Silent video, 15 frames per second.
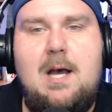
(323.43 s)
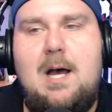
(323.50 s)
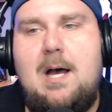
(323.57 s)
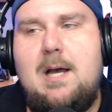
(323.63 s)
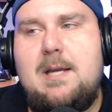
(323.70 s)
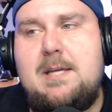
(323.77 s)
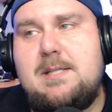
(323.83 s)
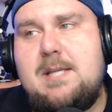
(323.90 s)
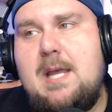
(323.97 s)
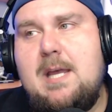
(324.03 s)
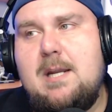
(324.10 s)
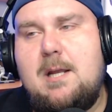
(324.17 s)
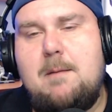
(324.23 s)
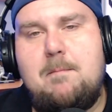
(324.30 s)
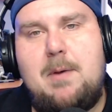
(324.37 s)
He's
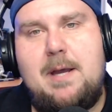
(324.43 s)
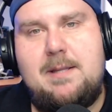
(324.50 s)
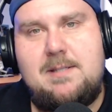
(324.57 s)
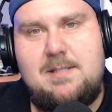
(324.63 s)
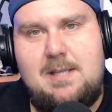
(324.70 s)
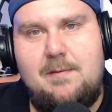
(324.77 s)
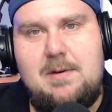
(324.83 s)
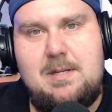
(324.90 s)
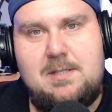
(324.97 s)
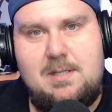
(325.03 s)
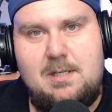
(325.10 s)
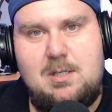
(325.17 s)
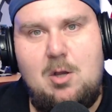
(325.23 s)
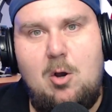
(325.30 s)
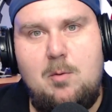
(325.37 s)
hit a combined
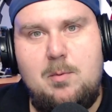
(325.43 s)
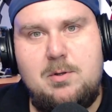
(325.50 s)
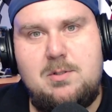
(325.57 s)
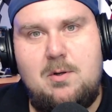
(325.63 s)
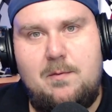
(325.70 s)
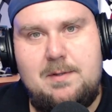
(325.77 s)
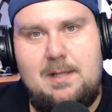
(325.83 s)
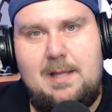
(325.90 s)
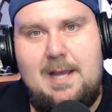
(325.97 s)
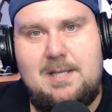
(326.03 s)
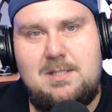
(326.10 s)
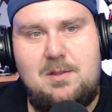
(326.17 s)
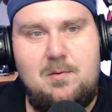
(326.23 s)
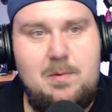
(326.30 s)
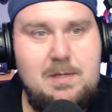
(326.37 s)
76 homers over the
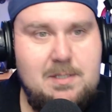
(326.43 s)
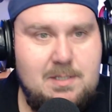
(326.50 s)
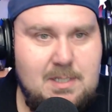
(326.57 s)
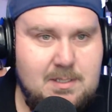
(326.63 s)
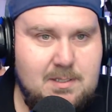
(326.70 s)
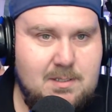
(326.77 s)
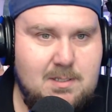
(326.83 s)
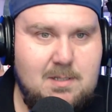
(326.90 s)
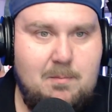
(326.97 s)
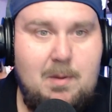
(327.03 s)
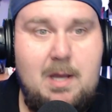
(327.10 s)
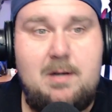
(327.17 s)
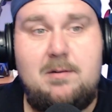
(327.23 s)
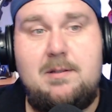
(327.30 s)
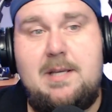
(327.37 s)
last 3 seasons in the
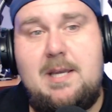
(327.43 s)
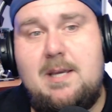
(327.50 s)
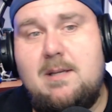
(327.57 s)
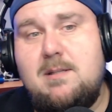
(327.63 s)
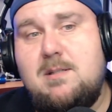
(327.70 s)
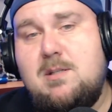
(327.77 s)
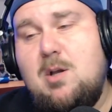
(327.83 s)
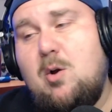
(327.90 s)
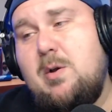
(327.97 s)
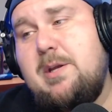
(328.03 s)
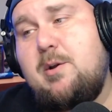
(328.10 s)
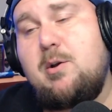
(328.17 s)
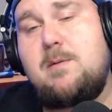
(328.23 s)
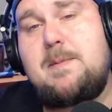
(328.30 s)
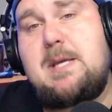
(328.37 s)
minor leagues, so he
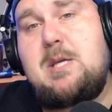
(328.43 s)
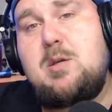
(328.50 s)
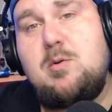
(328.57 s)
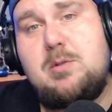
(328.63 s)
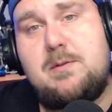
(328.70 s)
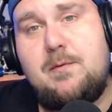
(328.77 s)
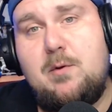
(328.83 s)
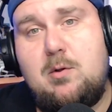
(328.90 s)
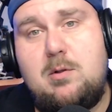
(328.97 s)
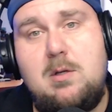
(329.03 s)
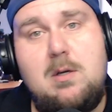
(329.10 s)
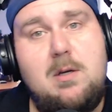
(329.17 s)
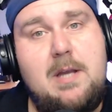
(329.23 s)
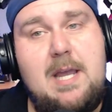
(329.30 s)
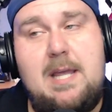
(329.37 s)
could be useful
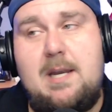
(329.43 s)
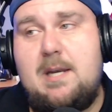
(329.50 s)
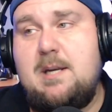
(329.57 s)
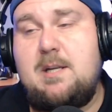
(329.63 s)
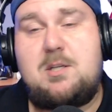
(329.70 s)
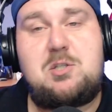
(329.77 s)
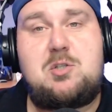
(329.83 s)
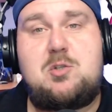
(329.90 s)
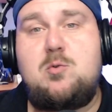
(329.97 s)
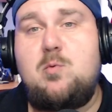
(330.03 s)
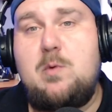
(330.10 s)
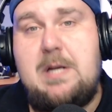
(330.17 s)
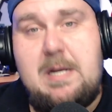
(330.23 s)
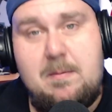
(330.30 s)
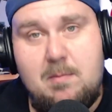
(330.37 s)
in an
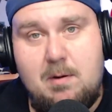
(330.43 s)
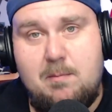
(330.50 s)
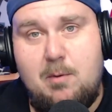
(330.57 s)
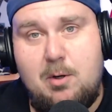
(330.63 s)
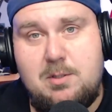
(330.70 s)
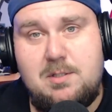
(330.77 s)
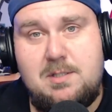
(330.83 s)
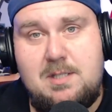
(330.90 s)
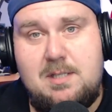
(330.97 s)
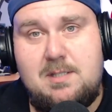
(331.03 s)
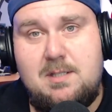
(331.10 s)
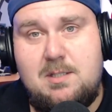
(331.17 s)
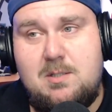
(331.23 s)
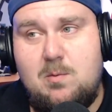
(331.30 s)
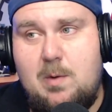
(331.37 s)
extreme emergency
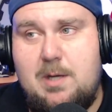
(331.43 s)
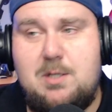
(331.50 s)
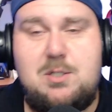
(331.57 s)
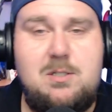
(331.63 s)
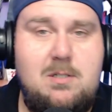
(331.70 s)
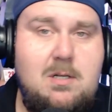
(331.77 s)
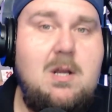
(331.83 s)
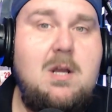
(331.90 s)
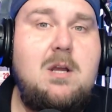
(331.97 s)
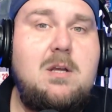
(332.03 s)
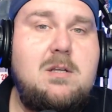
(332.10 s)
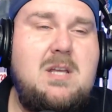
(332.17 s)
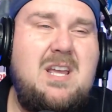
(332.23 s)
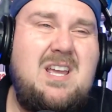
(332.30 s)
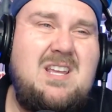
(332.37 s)
situation.
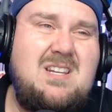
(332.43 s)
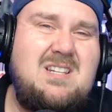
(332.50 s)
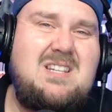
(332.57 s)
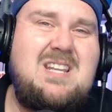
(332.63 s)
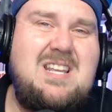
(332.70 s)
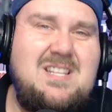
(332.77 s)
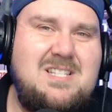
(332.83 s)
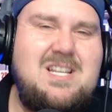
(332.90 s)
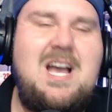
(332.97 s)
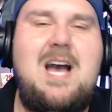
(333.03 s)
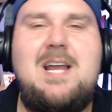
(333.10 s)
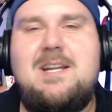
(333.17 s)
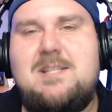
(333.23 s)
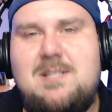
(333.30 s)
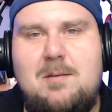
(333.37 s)
And he's
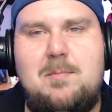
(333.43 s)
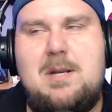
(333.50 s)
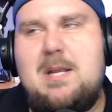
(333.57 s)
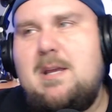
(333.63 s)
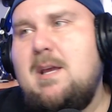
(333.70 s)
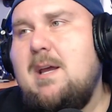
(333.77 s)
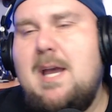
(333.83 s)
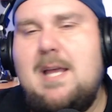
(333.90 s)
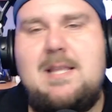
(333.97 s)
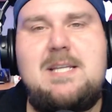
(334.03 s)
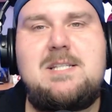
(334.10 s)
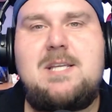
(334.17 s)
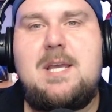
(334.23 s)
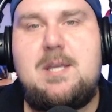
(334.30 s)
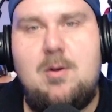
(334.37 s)
kind of somebody, at
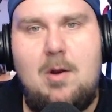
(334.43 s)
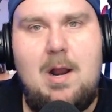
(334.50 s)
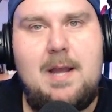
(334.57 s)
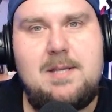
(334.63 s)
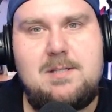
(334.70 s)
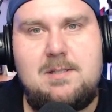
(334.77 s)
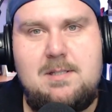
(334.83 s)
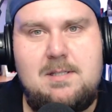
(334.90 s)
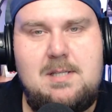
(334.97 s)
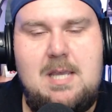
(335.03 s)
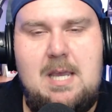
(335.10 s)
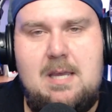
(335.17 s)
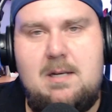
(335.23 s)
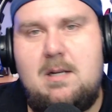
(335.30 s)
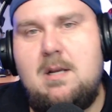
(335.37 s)
least get your eyes on this
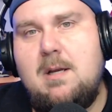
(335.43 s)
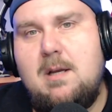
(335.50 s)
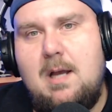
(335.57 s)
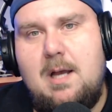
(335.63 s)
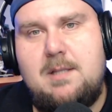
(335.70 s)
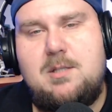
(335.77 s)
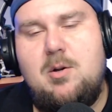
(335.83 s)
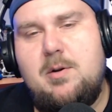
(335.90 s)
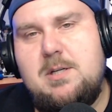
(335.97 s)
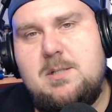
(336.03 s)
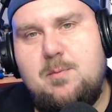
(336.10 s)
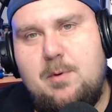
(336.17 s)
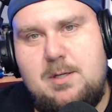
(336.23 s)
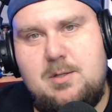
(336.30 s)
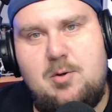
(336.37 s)
kid during
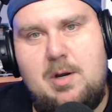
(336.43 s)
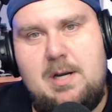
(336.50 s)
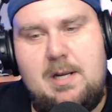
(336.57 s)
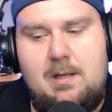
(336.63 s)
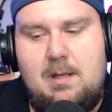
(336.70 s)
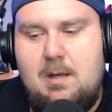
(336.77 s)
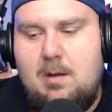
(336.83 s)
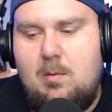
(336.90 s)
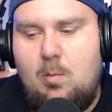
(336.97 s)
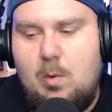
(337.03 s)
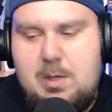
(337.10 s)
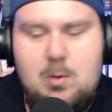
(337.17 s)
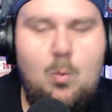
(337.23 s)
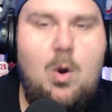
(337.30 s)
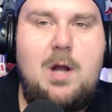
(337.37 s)
spring training
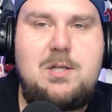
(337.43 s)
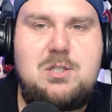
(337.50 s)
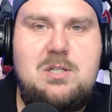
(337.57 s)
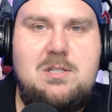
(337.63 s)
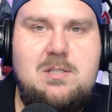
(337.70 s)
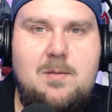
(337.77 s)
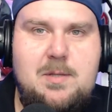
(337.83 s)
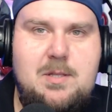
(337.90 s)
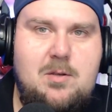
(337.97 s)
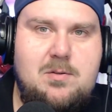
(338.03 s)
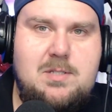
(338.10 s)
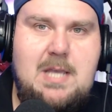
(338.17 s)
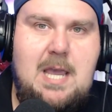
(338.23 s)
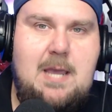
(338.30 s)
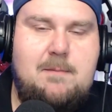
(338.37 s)
when you're watching some of
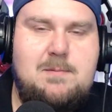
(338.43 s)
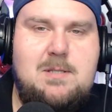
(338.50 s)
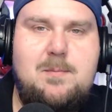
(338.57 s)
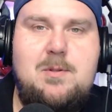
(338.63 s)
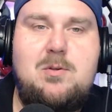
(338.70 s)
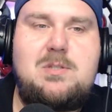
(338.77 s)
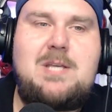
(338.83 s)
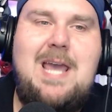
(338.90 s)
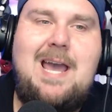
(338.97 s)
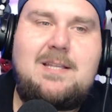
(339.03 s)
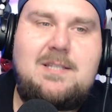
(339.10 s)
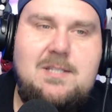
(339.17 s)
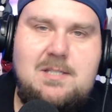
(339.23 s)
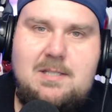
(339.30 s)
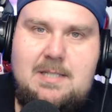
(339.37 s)
those games, some of those
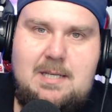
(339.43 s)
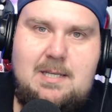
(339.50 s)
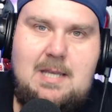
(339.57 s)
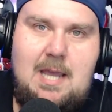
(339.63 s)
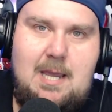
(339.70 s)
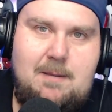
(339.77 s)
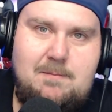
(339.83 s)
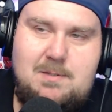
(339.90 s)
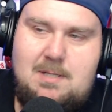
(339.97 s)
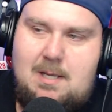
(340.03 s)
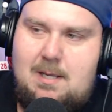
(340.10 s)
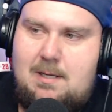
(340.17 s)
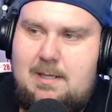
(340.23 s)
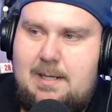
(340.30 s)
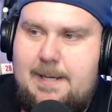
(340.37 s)
Cactus League games.
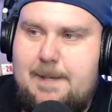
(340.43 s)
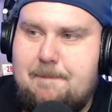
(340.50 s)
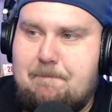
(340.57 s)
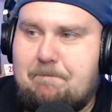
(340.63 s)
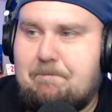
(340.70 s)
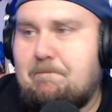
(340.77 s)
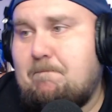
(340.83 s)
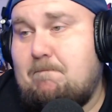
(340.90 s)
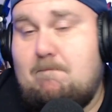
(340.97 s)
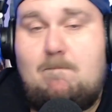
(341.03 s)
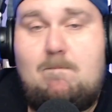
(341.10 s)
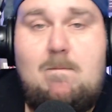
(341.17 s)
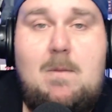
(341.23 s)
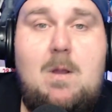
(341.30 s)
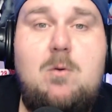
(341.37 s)
And
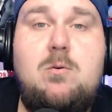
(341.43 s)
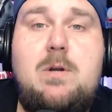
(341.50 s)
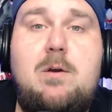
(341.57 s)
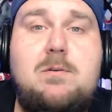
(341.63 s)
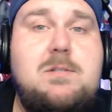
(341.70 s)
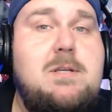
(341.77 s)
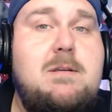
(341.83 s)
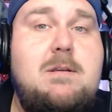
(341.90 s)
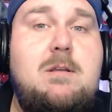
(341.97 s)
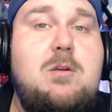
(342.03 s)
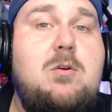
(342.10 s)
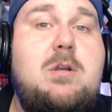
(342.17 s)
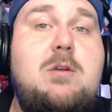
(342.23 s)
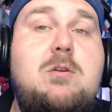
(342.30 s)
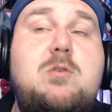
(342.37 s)
who knows?
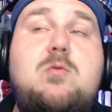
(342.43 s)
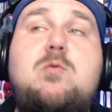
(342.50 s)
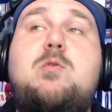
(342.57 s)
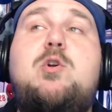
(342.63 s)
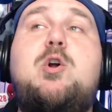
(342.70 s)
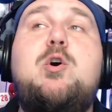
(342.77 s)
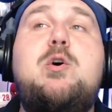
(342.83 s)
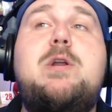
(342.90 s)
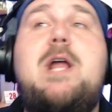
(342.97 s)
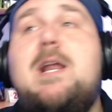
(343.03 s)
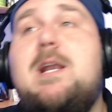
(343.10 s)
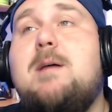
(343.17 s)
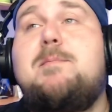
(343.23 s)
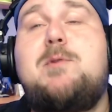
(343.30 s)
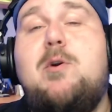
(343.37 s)
You could
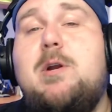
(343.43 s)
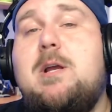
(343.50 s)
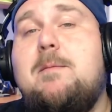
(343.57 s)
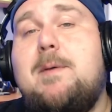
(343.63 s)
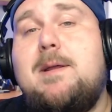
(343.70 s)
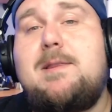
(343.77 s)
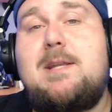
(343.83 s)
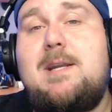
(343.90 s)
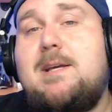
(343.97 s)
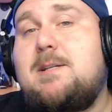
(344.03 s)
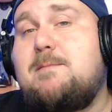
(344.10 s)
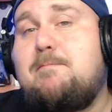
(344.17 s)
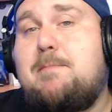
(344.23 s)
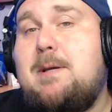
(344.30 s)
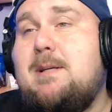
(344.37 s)
end up learning about the
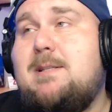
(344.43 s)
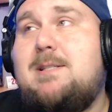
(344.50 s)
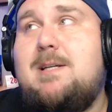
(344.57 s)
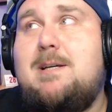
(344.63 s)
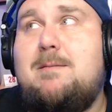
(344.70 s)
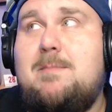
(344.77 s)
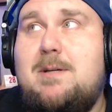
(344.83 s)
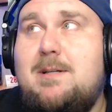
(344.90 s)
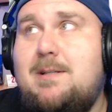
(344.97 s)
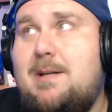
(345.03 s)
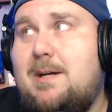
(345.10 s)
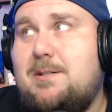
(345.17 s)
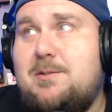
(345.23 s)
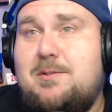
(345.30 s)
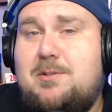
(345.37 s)
next big-time
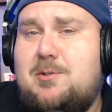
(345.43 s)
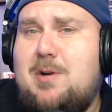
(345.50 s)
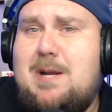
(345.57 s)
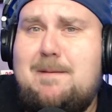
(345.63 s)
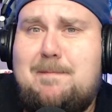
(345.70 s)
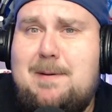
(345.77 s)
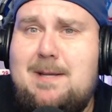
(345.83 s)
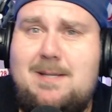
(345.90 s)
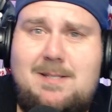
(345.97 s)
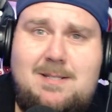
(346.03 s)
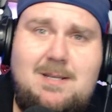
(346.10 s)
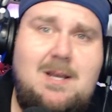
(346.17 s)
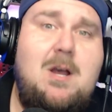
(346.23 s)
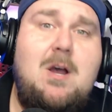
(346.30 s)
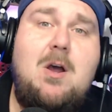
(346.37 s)
Dodgers trade piece,
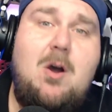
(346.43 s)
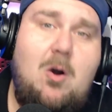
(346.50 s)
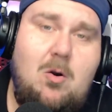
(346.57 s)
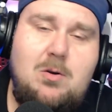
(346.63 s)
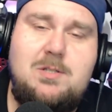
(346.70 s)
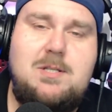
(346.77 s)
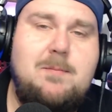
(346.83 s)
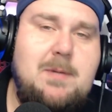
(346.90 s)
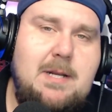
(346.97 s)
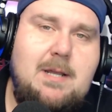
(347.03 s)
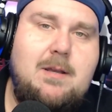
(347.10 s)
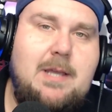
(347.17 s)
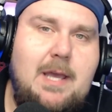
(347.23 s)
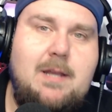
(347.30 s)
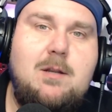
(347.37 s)
or somebody,
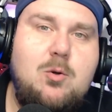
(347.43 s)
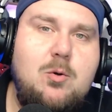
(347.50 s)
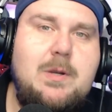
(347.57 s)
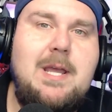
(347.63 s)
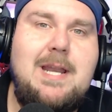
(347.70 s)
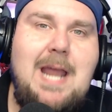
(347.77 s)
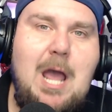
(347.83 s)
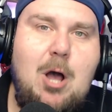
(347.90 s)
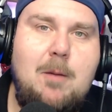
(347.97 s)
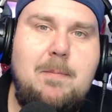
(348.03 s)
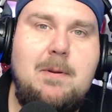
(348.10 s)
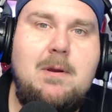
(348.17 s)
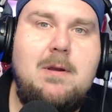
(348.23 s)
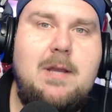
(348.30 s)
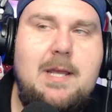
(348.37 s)
again, who can help
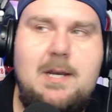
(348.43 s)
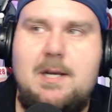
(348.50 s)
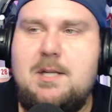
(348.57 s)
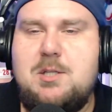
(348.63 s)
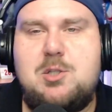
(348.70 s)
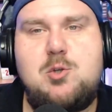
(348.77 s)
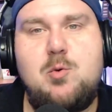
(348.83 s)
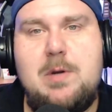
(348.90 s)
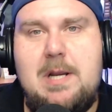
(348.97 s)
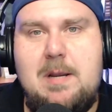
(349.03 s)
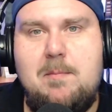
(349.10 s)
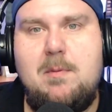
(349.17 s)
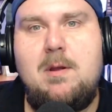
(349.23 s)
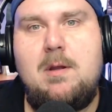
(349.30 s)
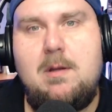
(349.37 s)
in an
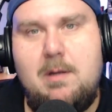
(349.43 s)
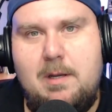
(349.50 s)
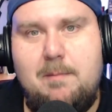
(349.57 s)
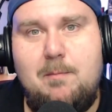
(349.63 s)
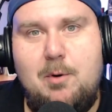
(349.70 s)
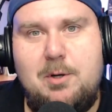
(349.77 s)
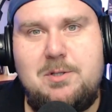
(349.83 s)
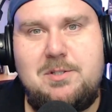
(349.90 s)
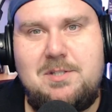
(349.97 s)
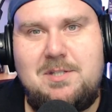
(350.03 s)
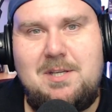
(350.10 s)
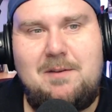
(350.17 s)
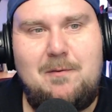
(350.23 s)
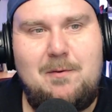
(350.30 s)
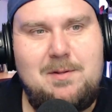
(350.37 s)
extreme
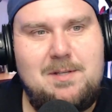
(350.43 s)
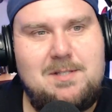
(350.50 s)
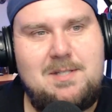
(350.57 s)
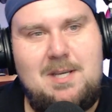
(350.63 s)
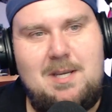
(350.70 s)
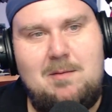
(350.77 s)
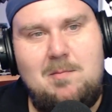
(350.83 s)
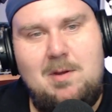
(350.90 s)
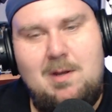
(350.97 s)
emergency for this team.